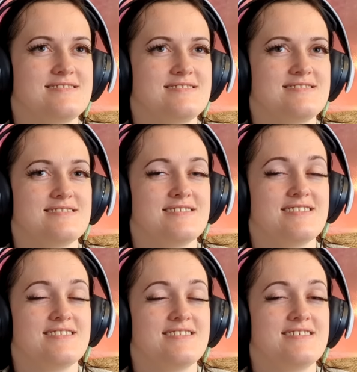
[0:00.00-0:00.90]

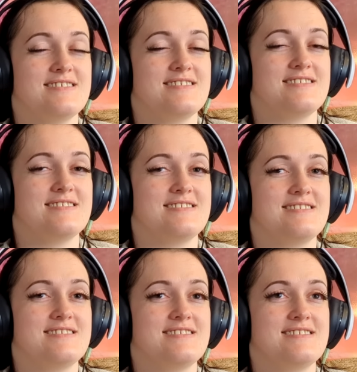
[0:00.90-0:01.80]

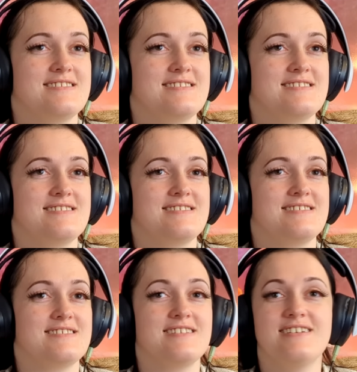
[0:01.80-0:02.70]

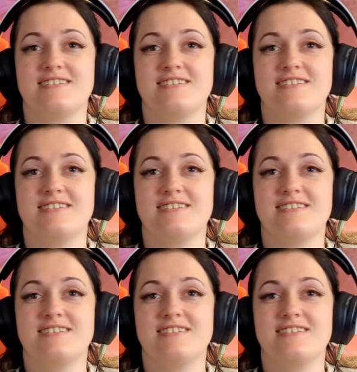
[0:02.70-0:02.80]
This person isn't speaking.